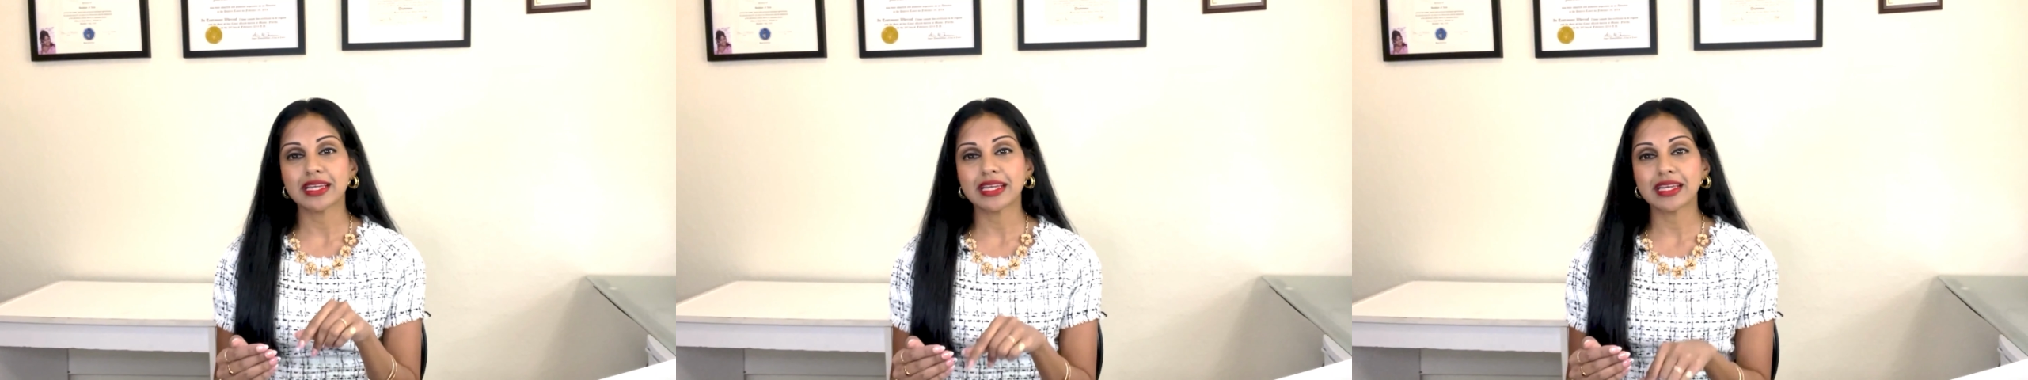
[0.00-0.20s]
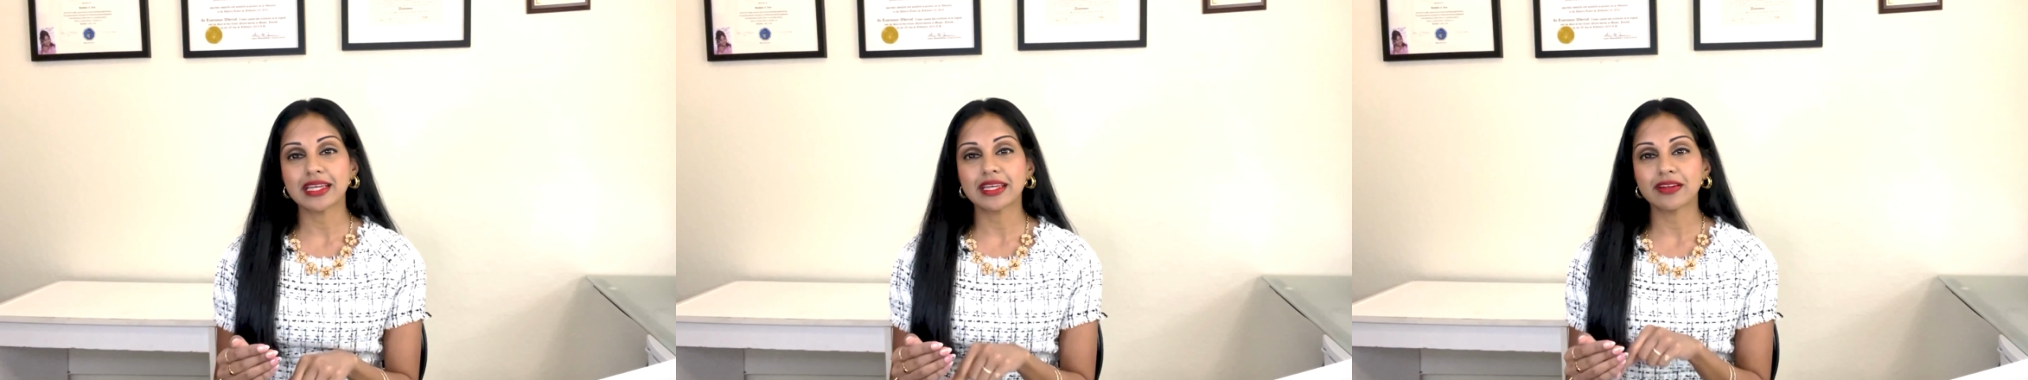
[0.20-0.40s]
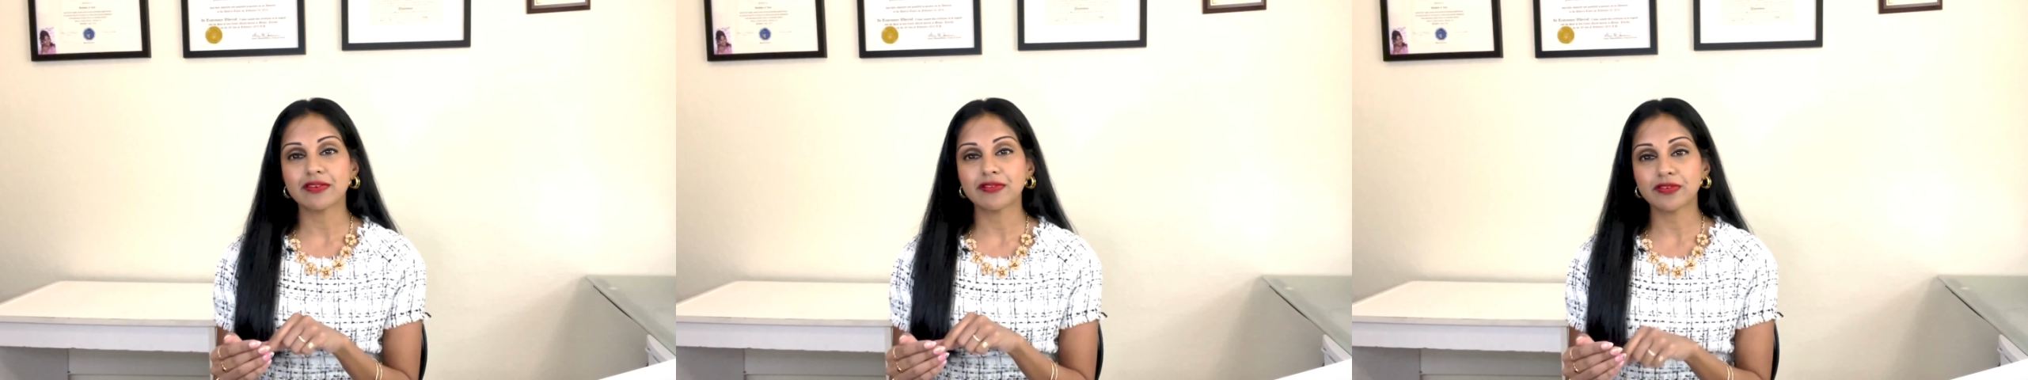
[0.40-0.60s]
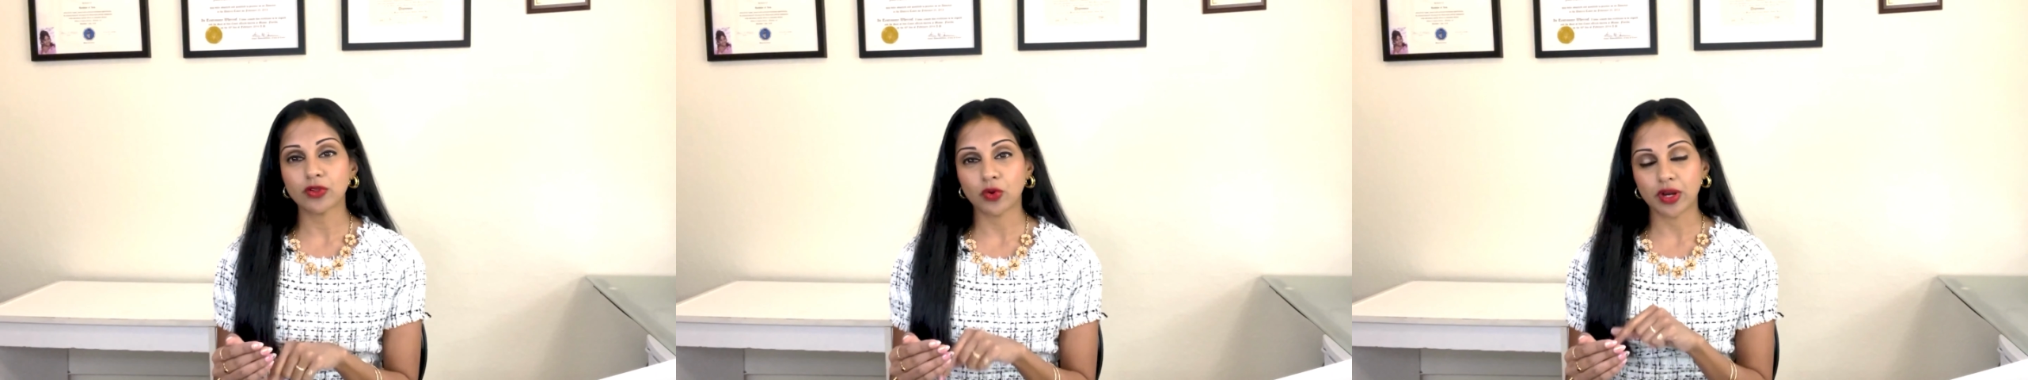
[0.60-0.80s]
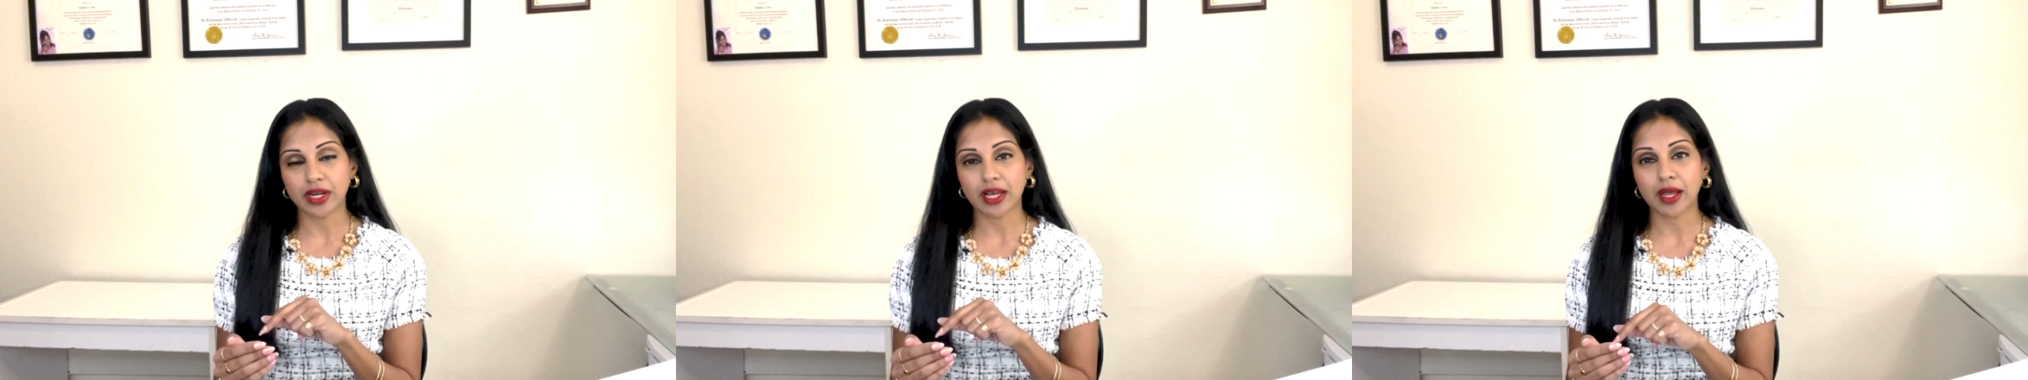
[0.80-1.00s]
in
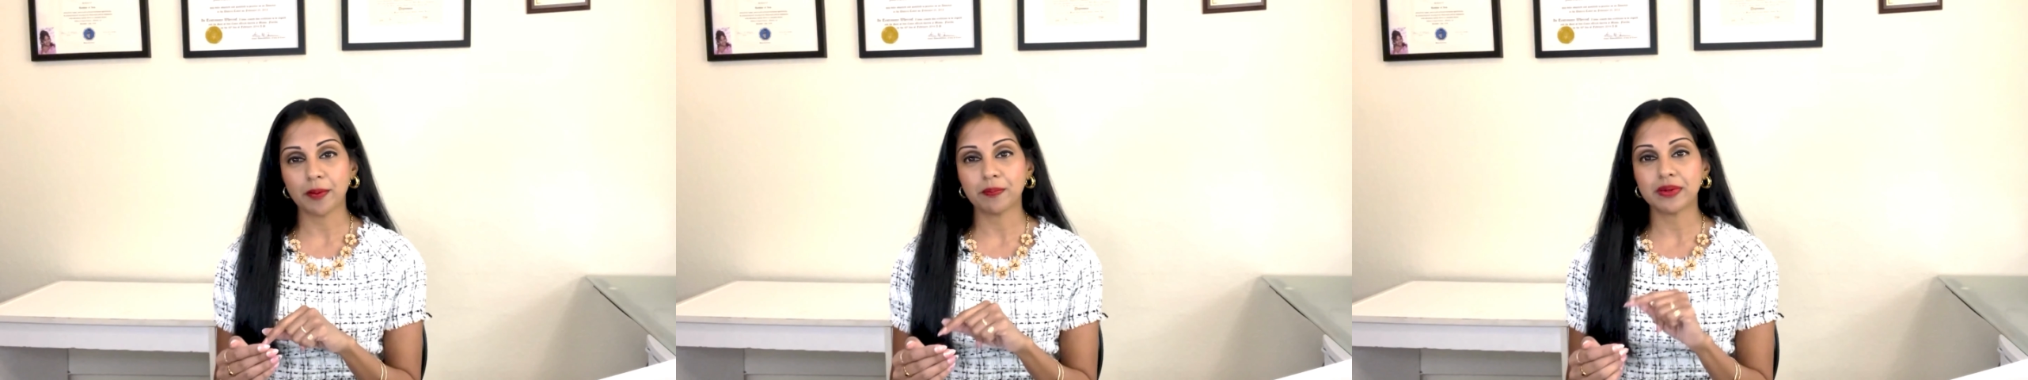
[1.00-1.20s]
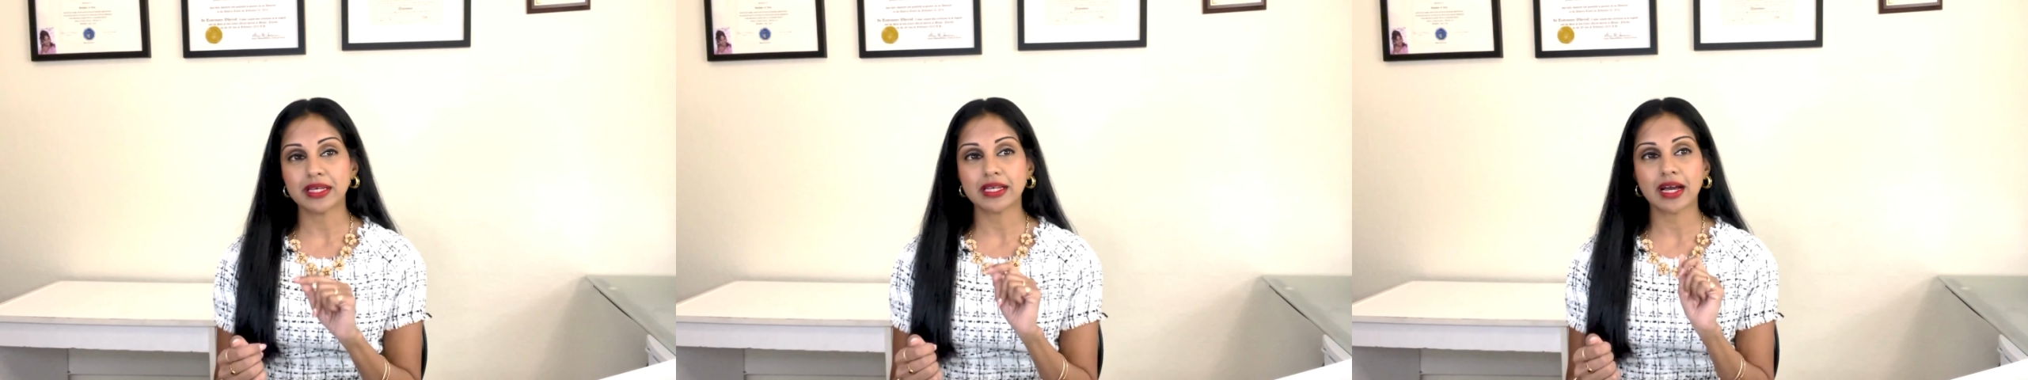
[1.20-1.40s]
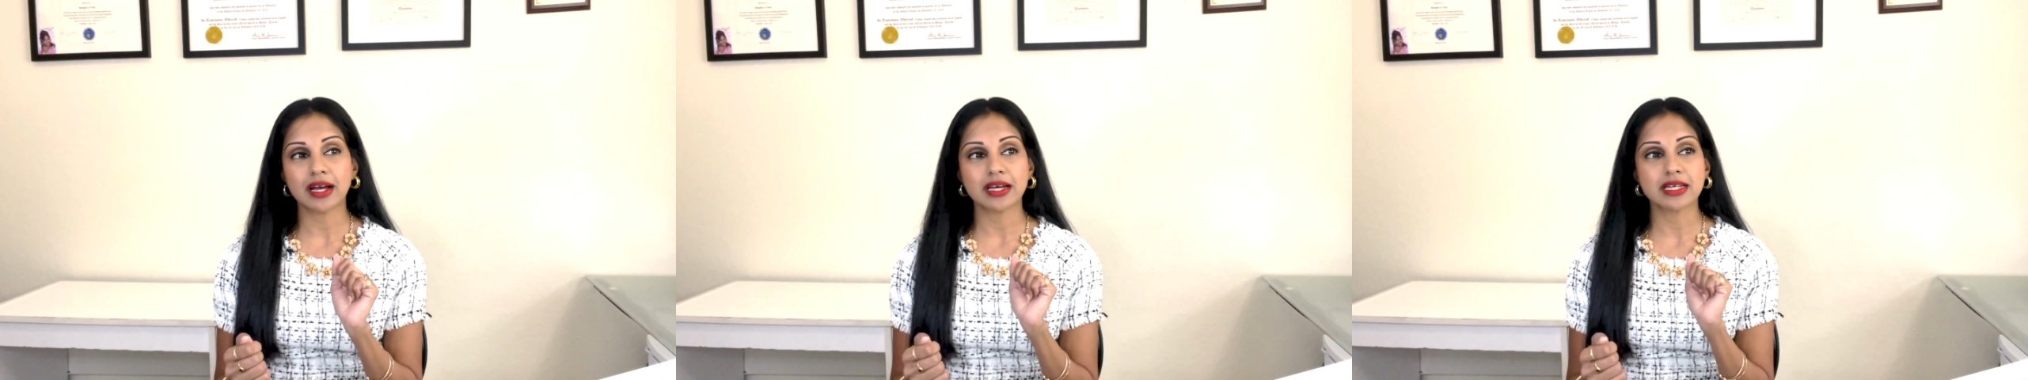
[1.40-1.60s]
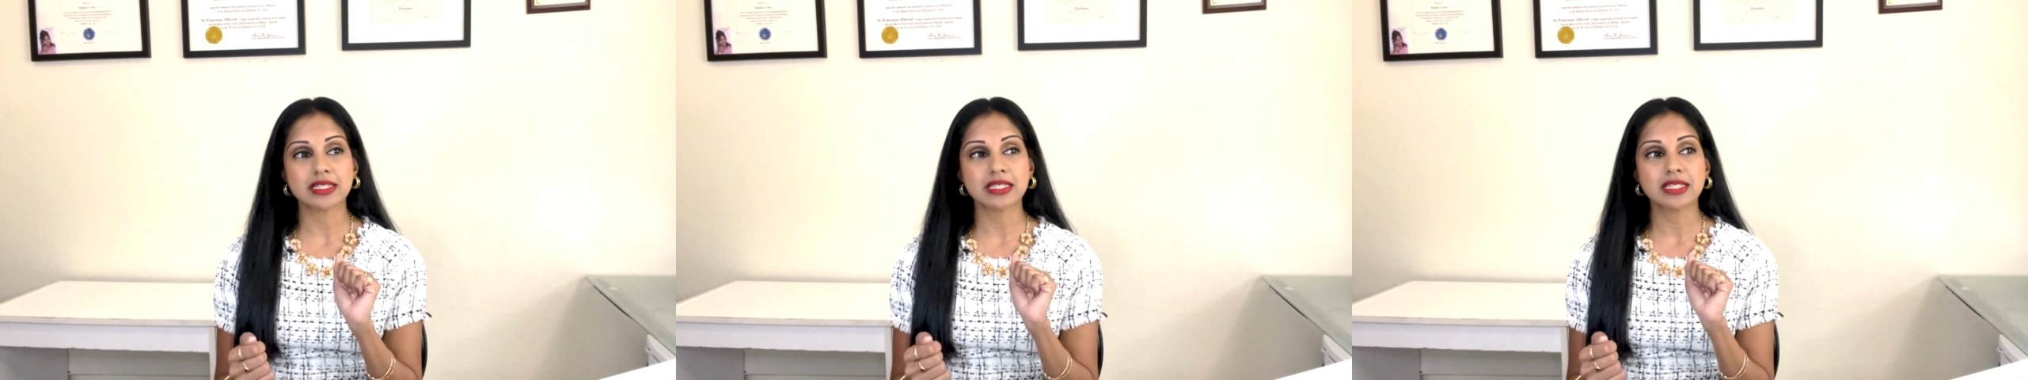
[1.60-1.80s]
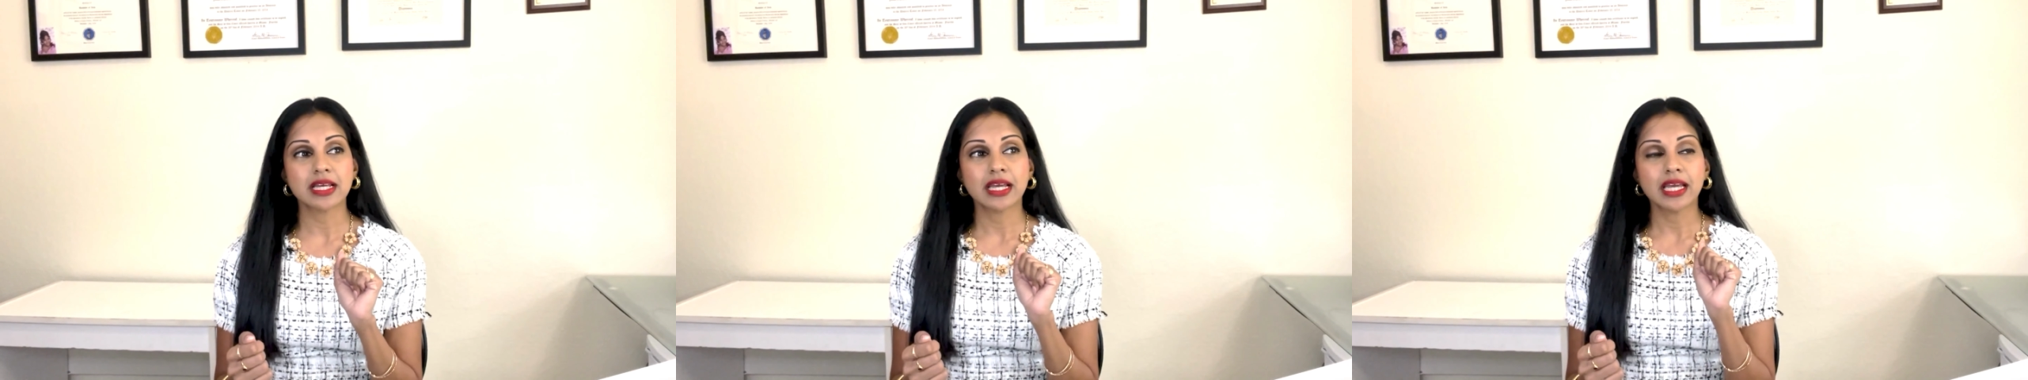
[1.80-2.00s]
Florida because